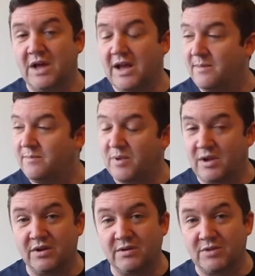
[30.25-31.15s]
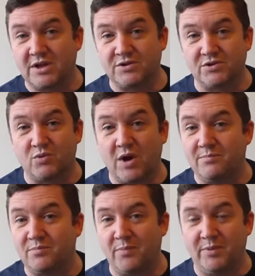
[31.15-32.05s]
I think that's
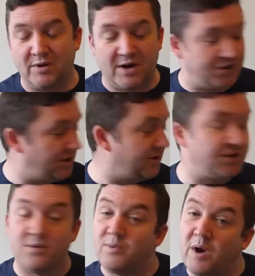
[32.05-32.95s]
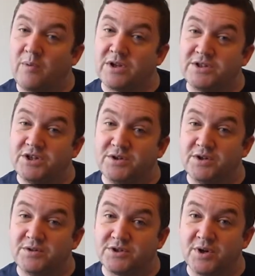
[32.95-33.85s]
quite popular actually, so I'll continue to
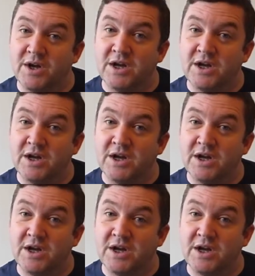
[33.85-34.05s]
do so.